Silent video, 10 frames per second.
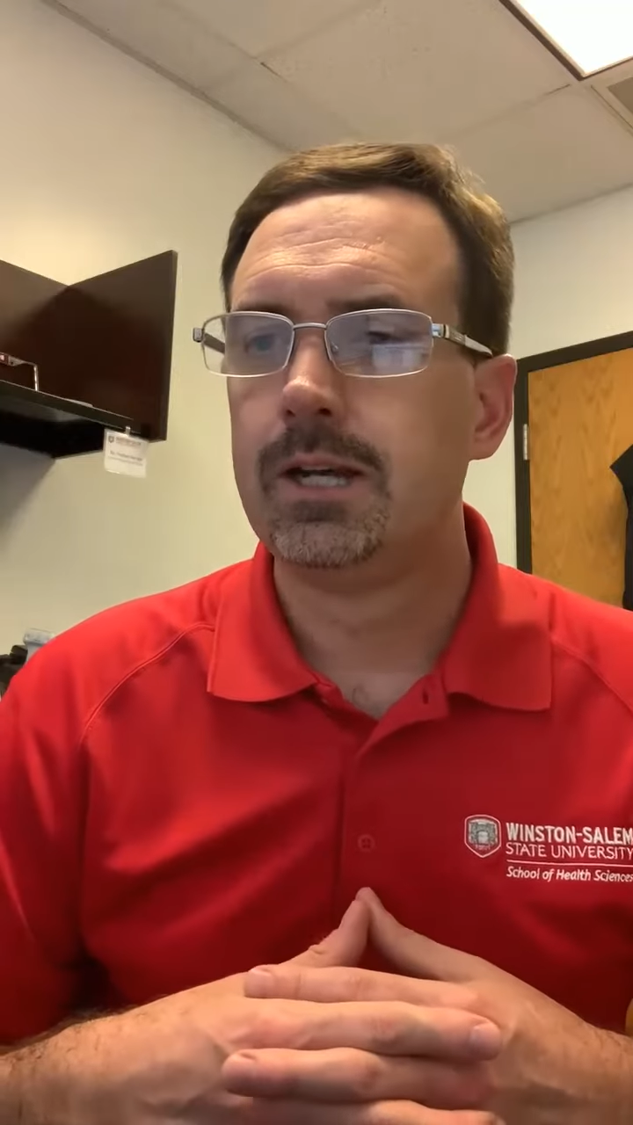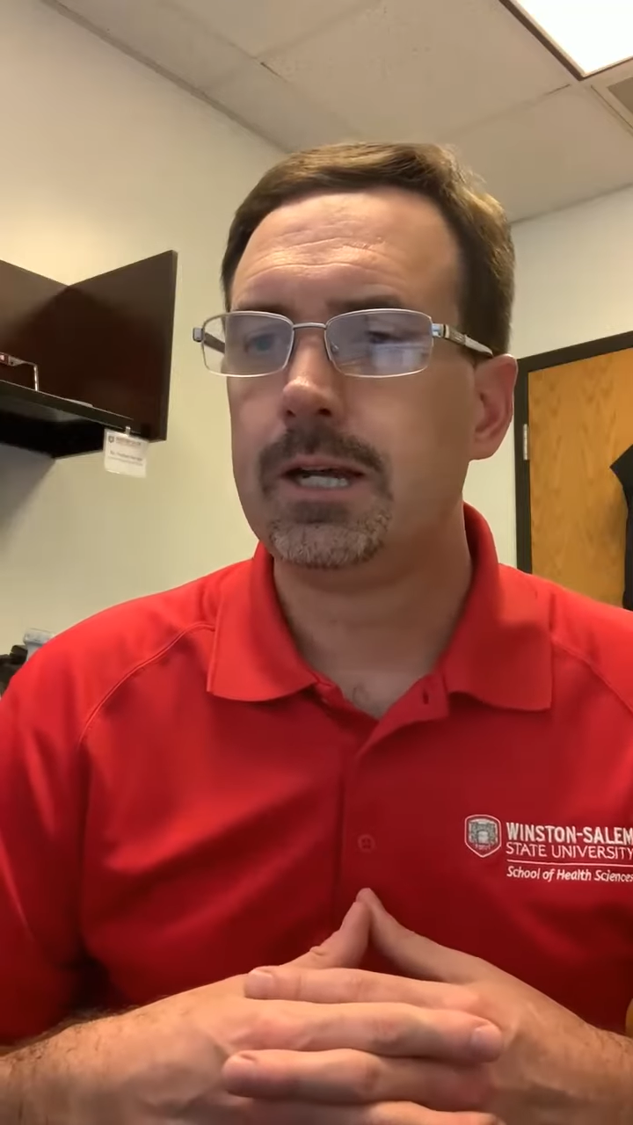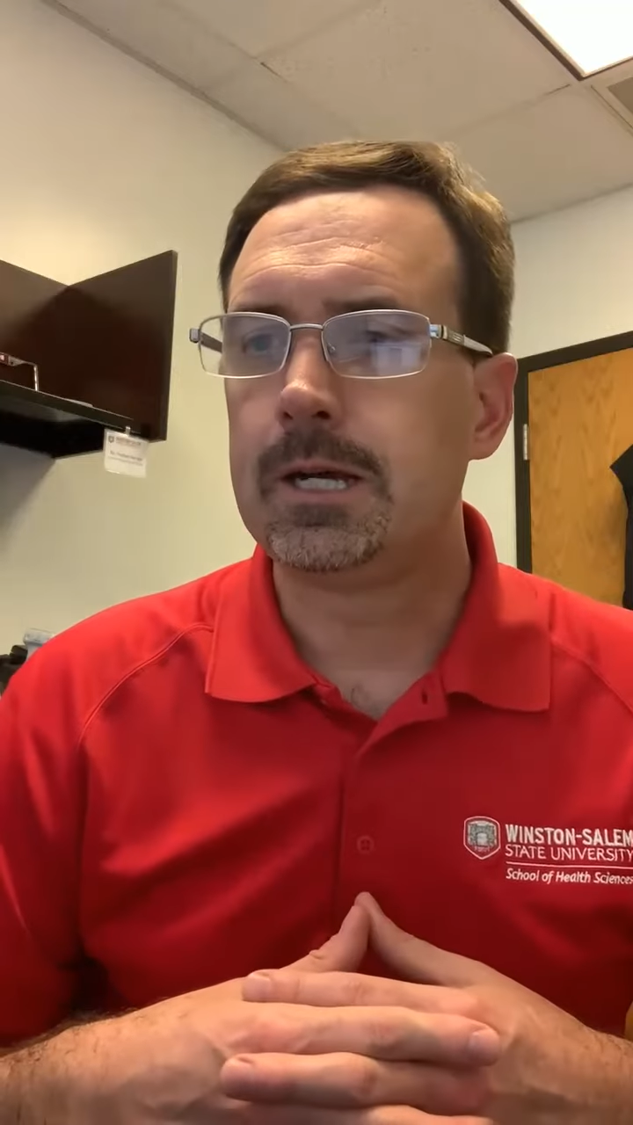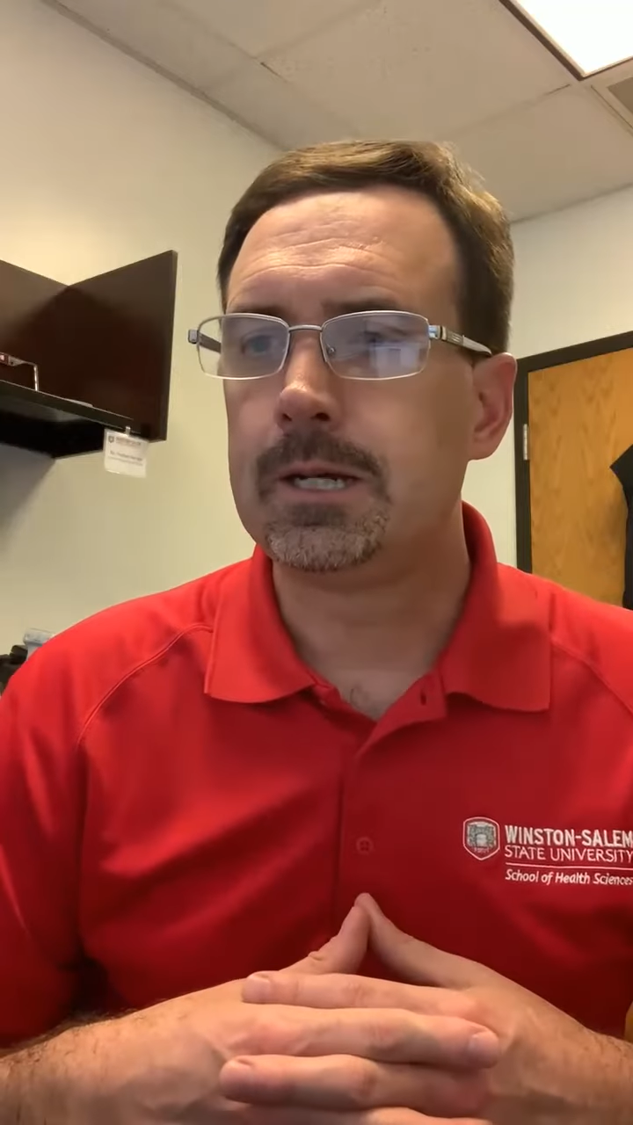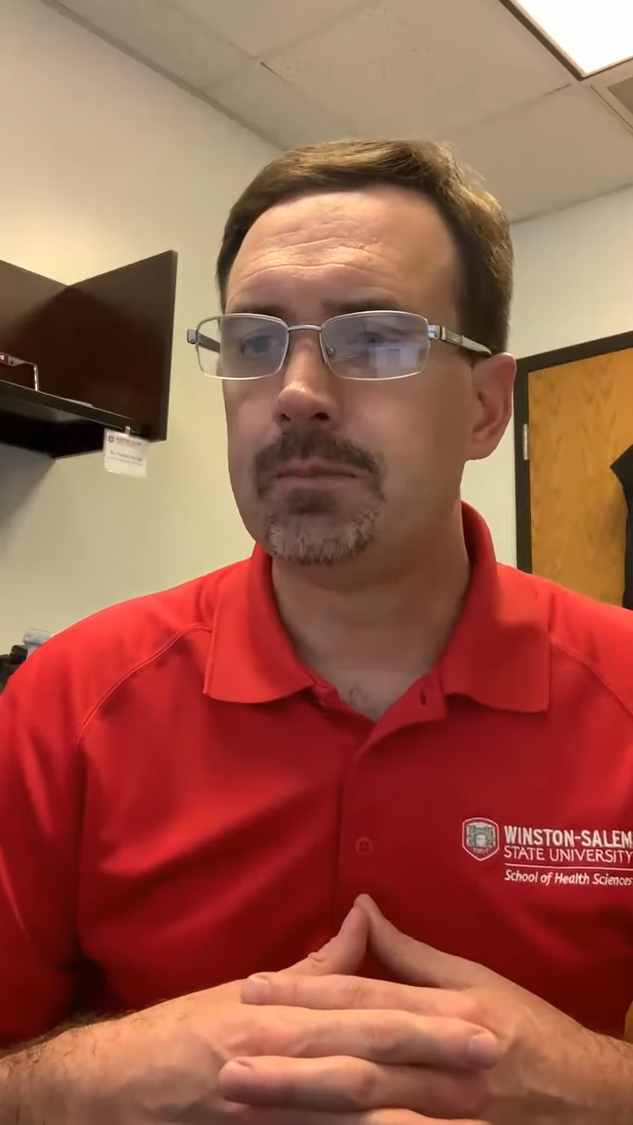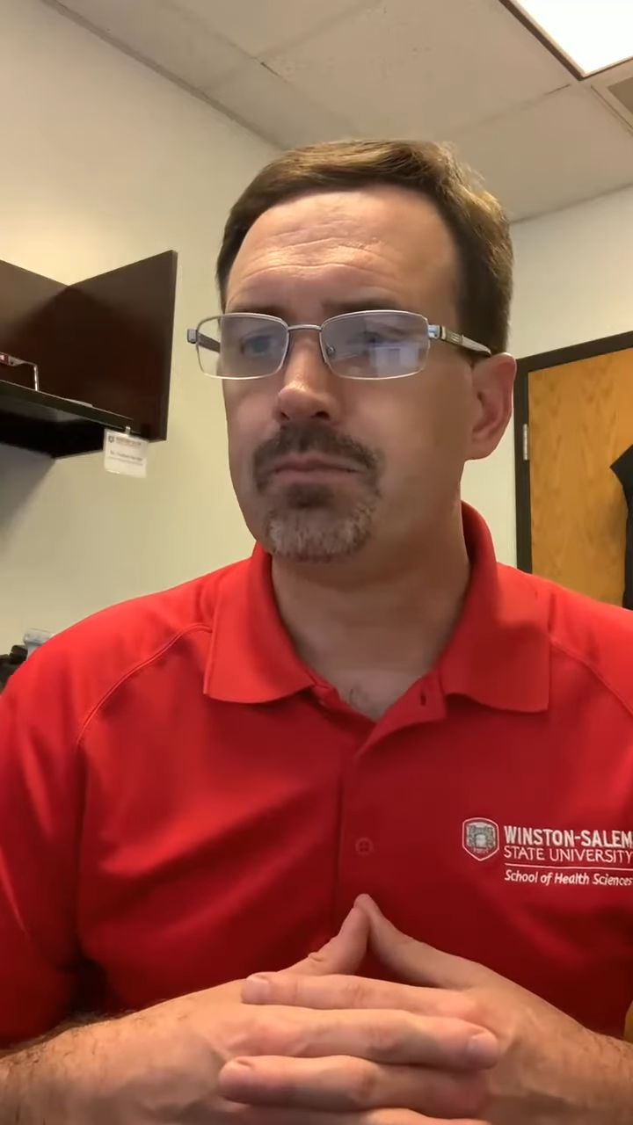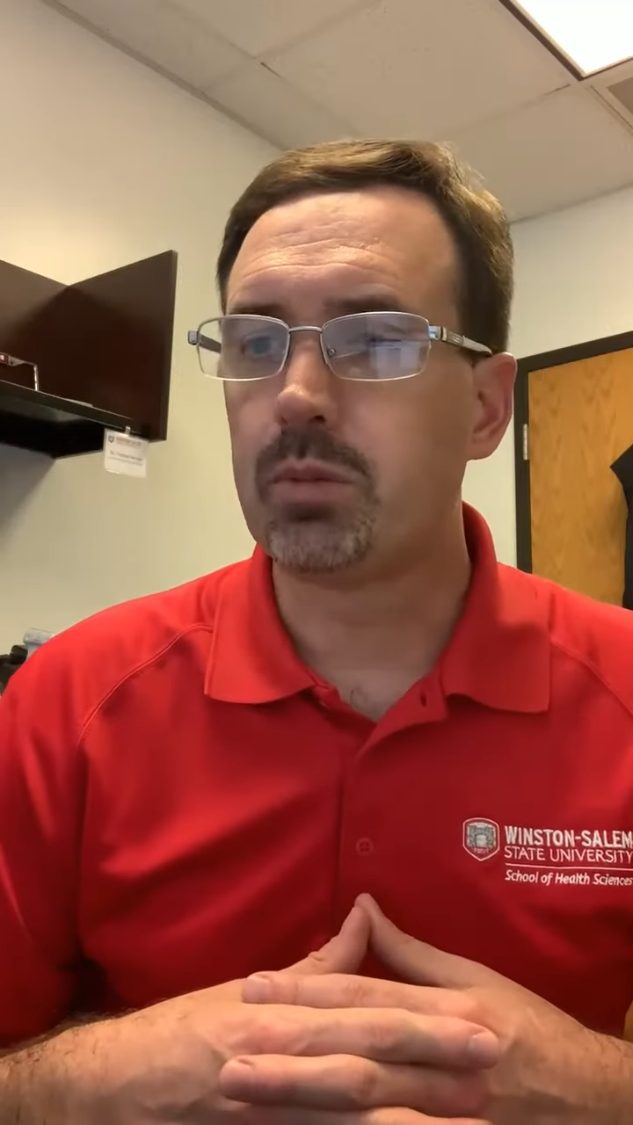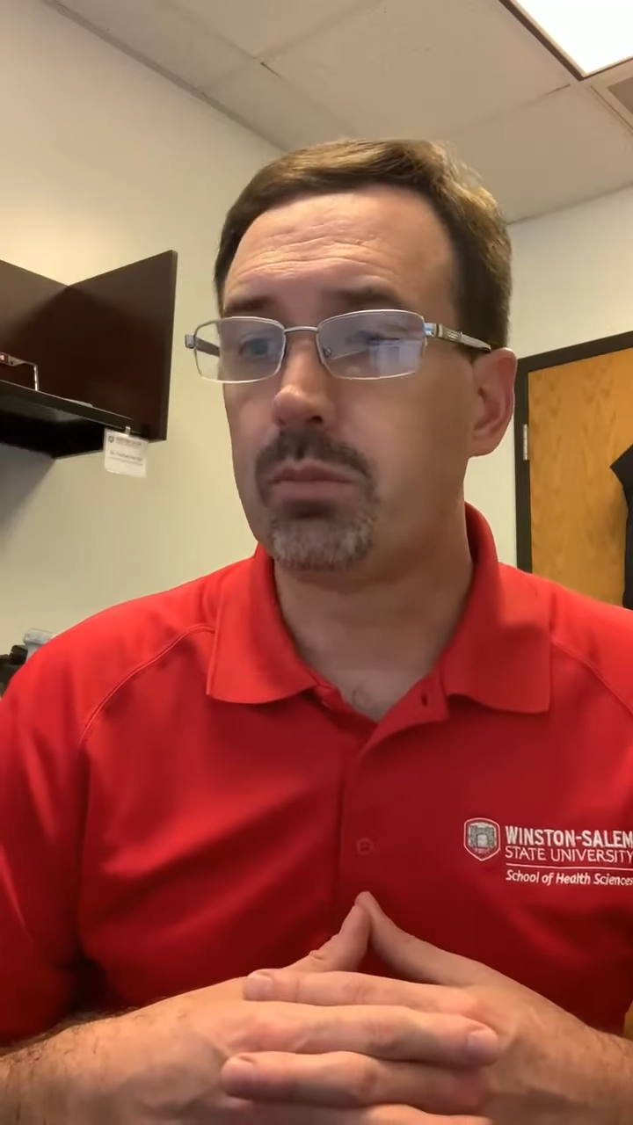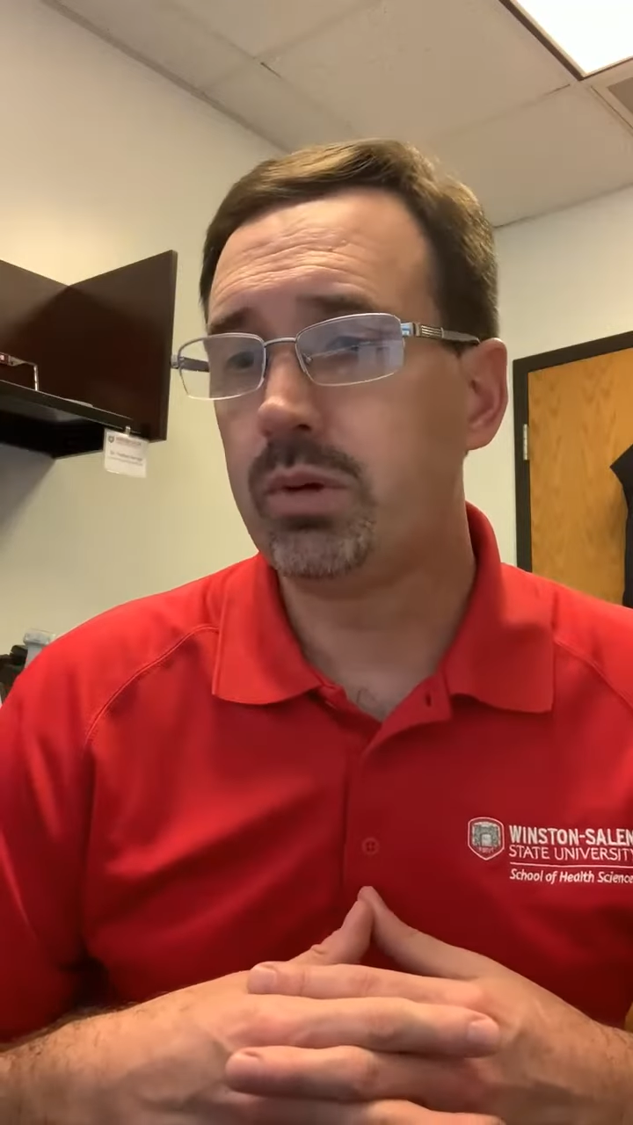but